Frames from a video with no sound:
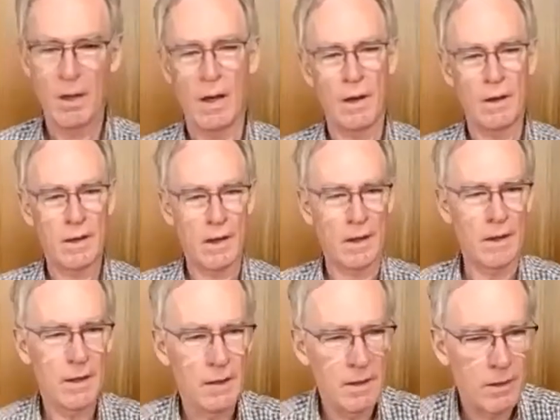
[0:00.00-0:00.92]
Okay,
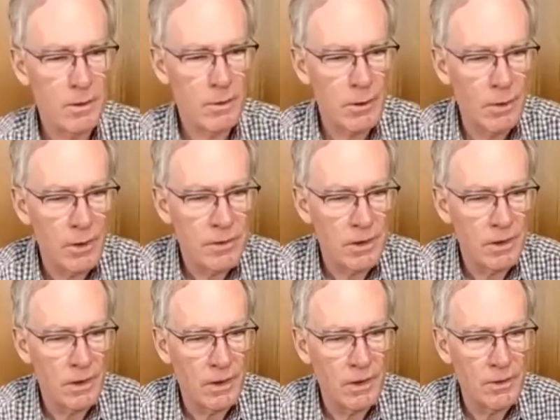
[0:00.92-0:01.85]
another
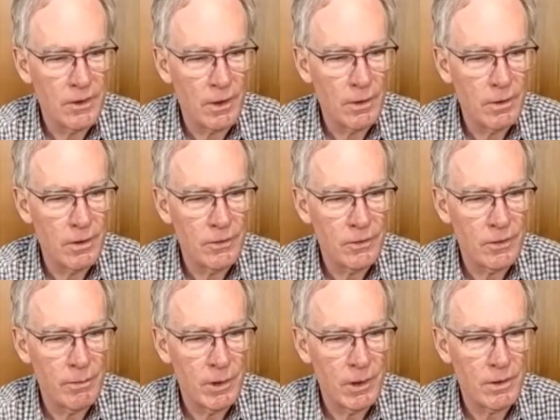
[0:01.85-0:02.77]
question. Joe, is
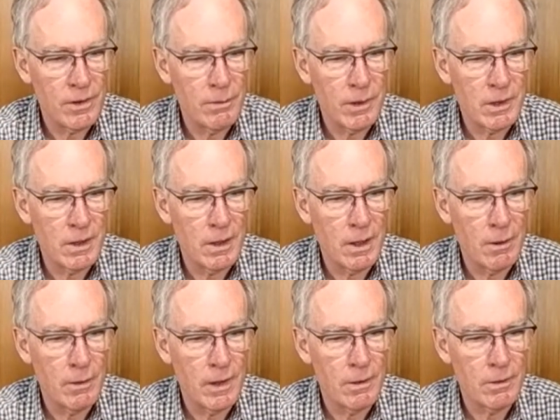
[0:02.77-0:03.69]
Semillon typically
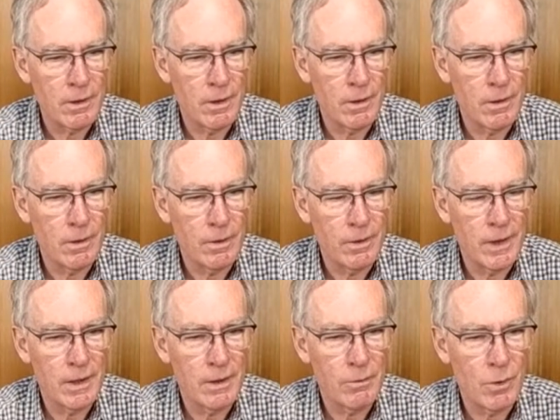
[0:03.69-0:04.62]
lower alcohol?
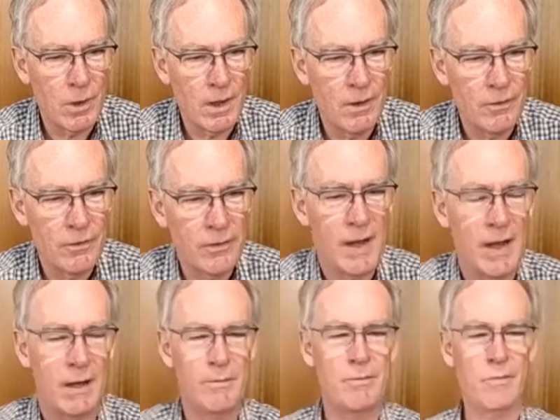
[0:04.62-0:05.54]
Then why is
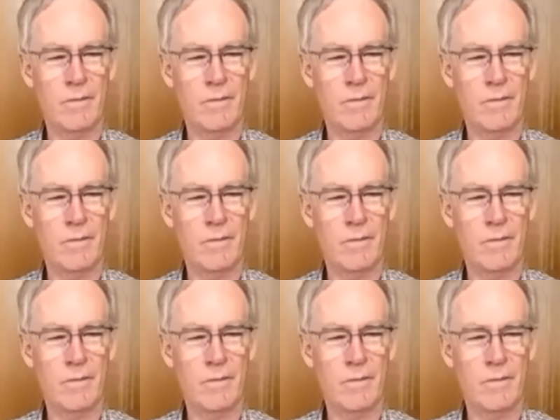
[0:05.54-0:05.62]
that?